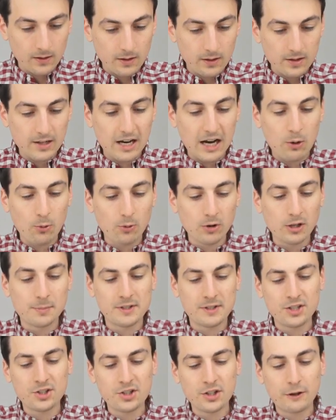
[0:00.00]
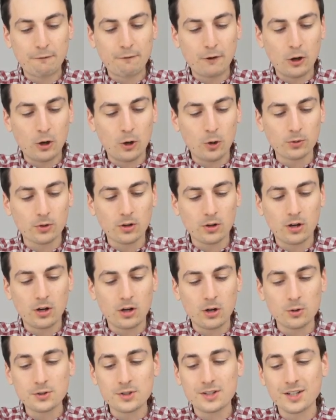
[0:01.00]
Now we're going to position the phone
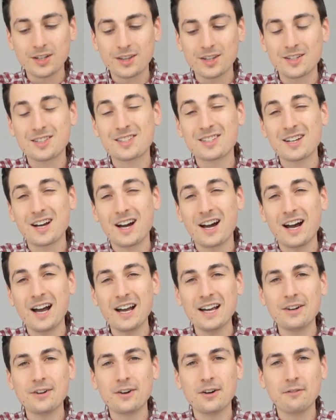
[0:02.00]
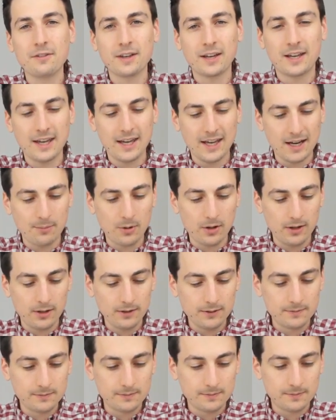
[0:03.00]
close to the side of the
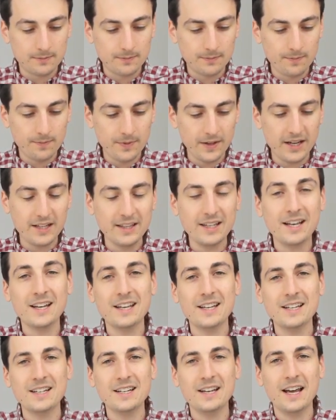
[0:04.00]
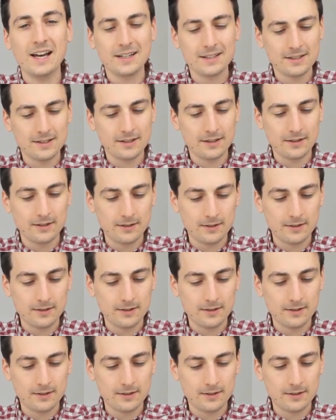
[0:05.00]
camera and then hit next.